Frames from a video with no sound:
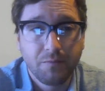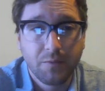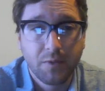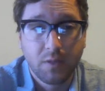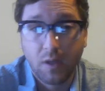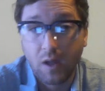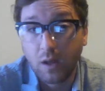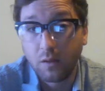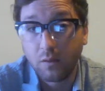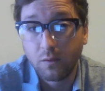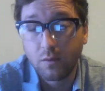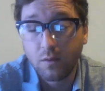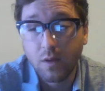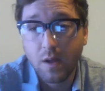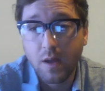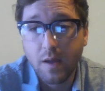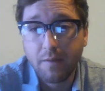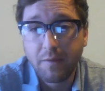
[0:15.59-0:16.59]

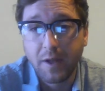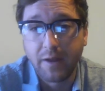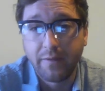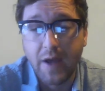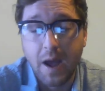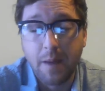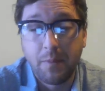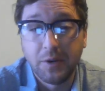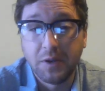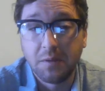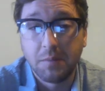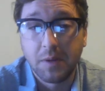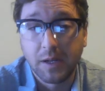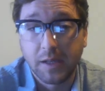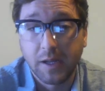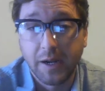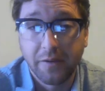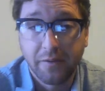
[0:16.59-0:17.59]
things that have happened in
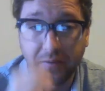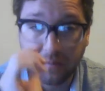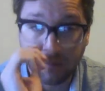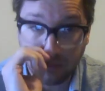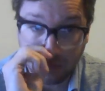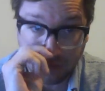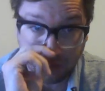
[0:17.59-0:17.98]
my life.